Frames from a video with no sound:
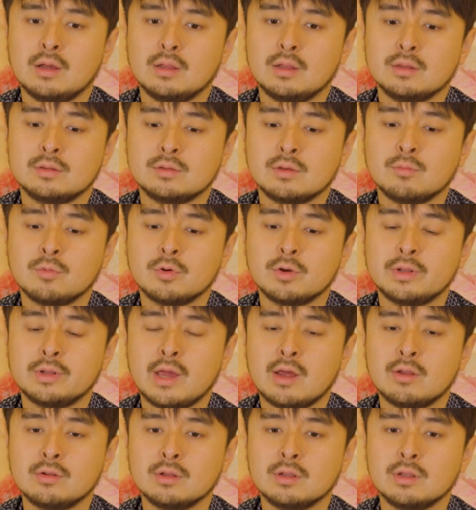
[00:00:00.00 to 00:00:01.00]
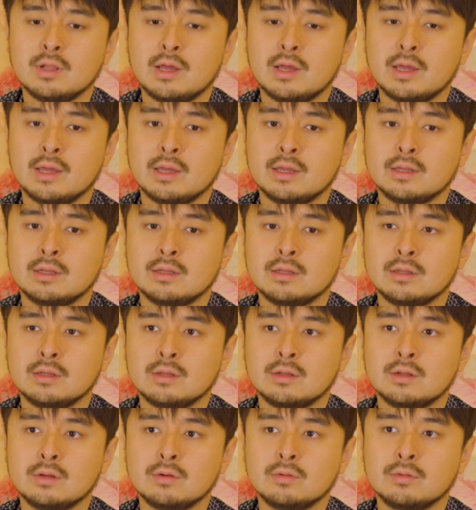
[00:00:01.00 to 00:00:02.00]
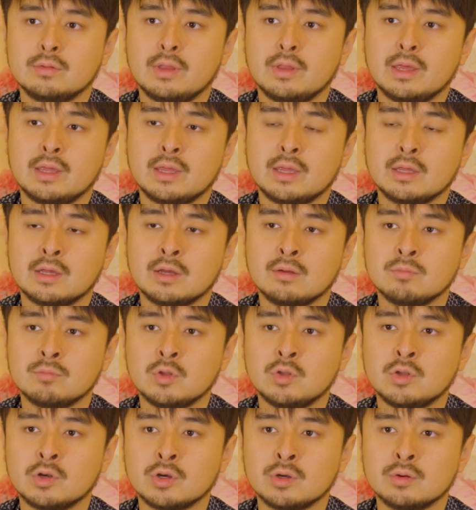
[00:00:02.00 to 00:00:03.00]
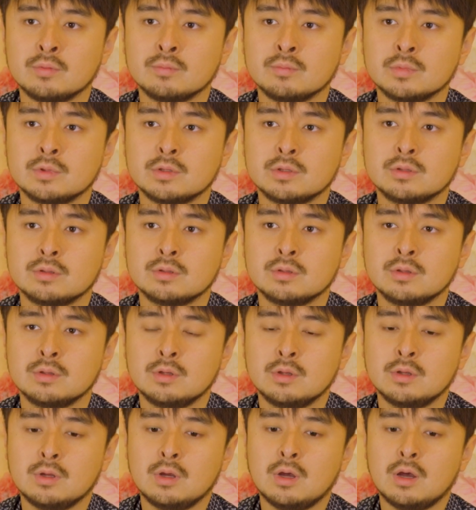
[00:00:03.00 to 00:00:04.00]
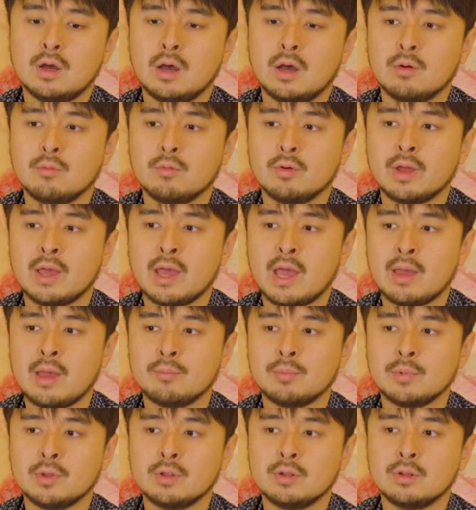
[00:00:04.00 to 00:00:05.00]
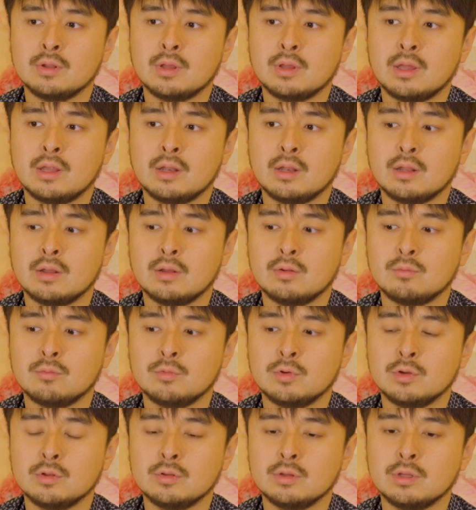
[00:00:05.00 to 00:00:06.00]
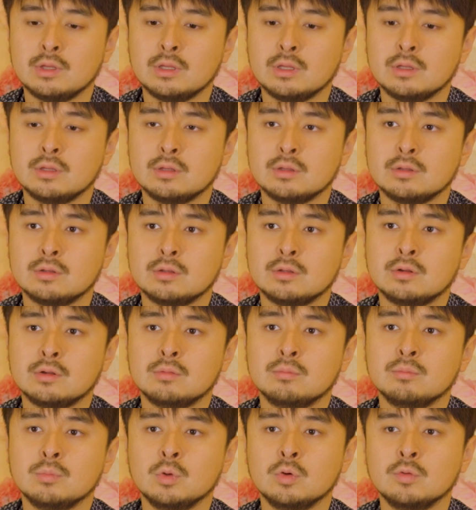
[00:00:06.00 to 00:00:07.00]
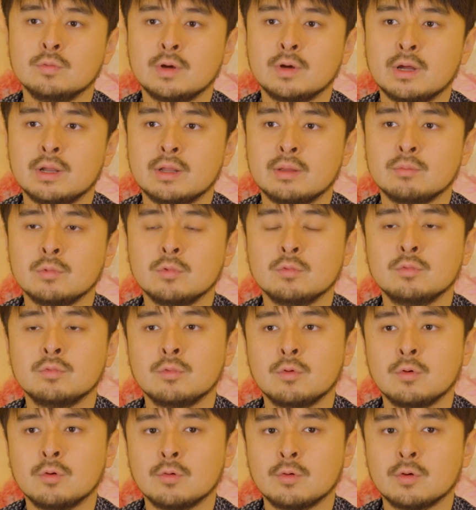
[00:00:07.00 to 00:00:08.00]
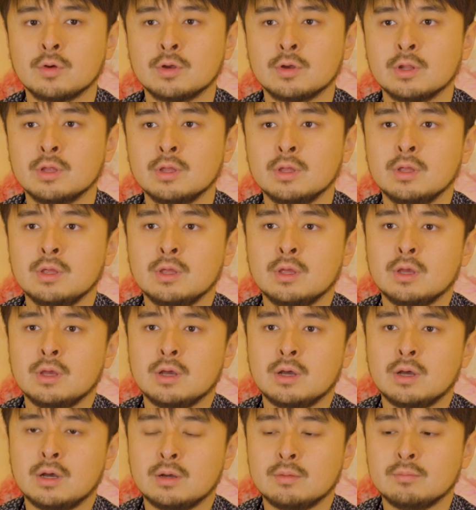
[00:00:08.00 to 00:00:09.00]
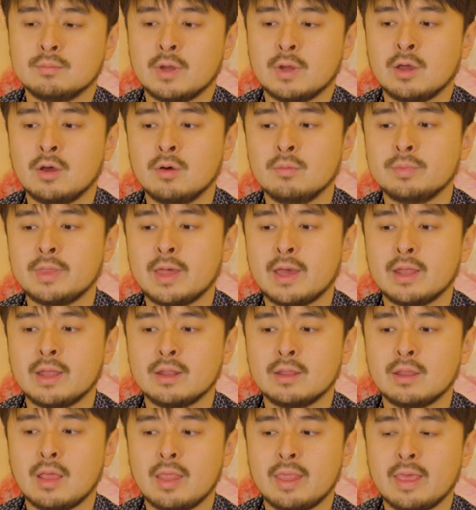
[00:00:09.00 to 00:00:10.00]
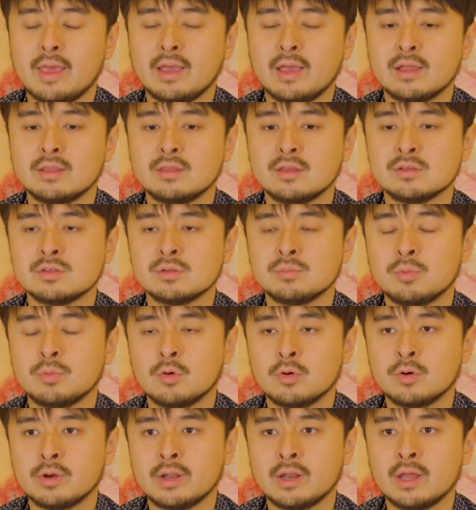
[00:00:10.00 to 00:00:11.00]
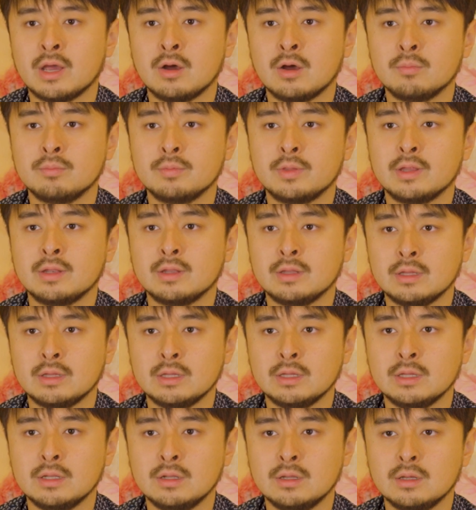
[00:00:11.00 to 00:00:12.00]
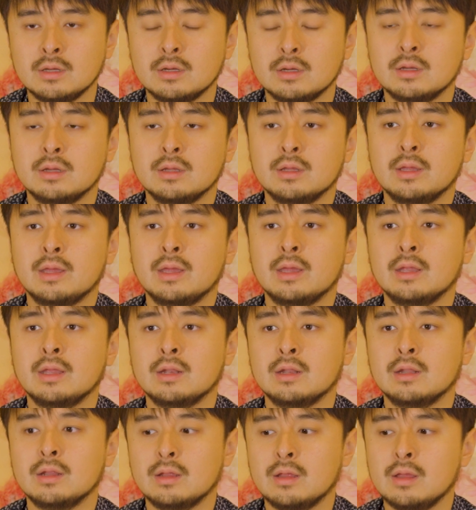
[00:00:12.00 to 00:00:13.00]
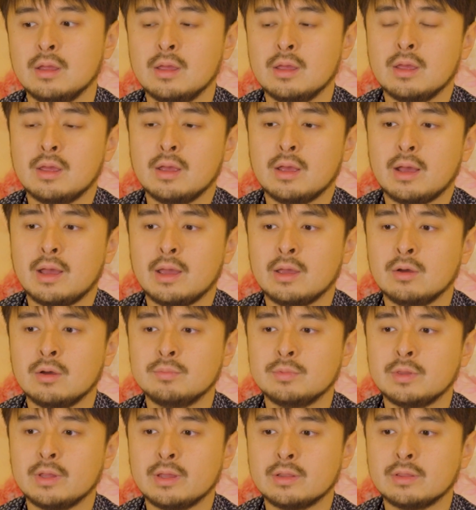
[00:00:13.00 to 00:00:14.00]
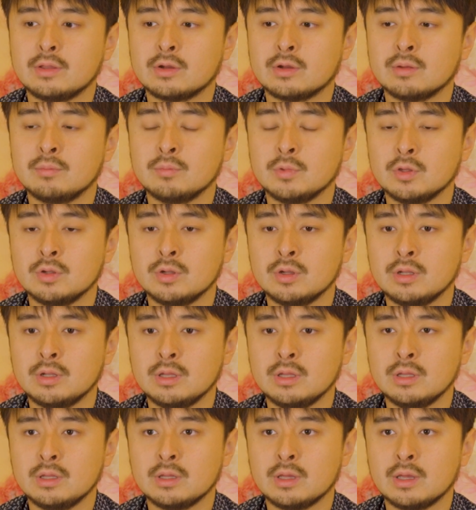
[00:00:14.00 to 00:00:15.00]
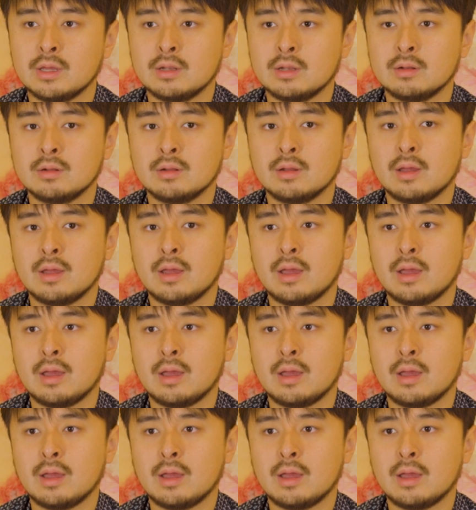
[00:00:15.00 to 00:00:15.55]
somewhere down the line, you know, they can come to terms on what happened and really, you know, move on and move forward. I hope that they get the support and help they need. And I hope that their community and